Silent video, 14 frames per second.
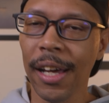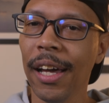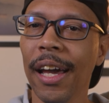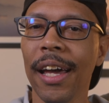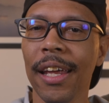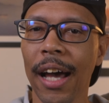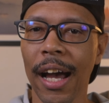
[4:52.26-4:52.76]

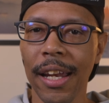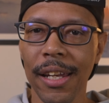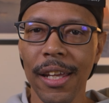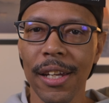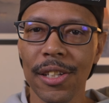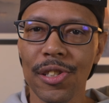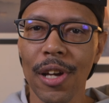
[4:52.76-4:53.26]
and I
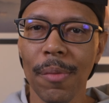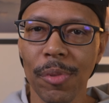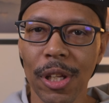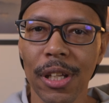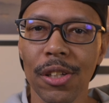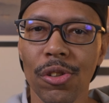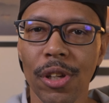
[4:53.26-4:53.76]
needed
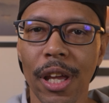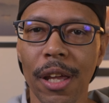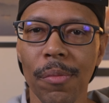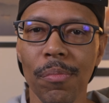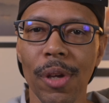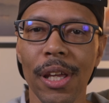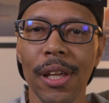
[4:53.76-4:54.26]
something to
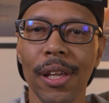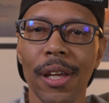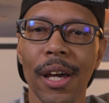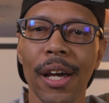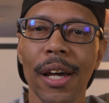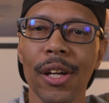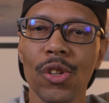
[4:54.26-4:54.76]
get me
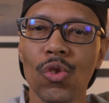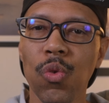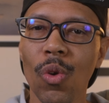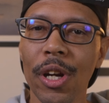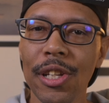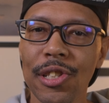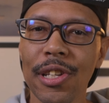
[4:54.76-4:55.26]

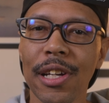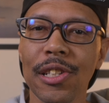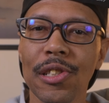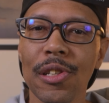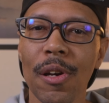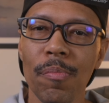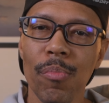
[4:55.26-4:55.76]

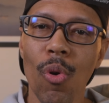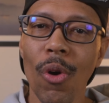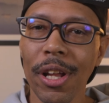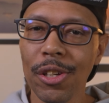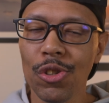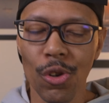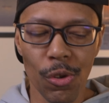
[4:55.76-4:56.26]

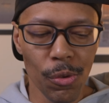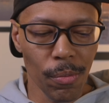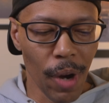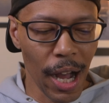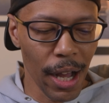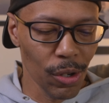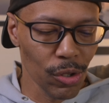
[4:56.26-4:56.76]
26.2
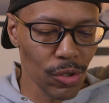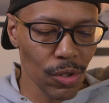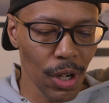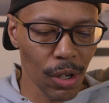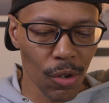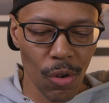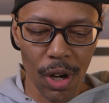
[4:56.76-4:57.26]
miles
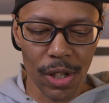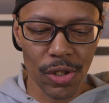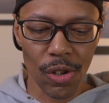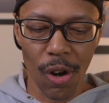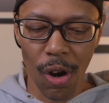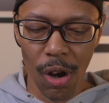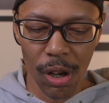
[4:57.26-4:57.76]
across
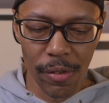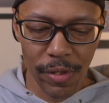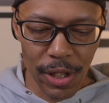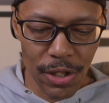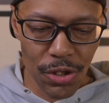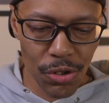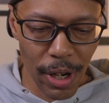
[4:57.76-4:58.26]
all of
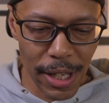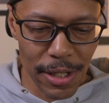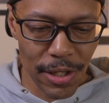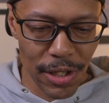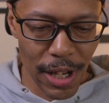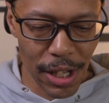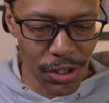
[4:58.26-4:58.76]
these train
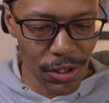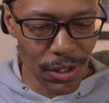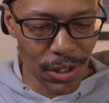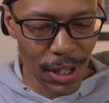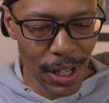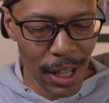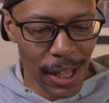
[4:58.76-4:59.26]
stations.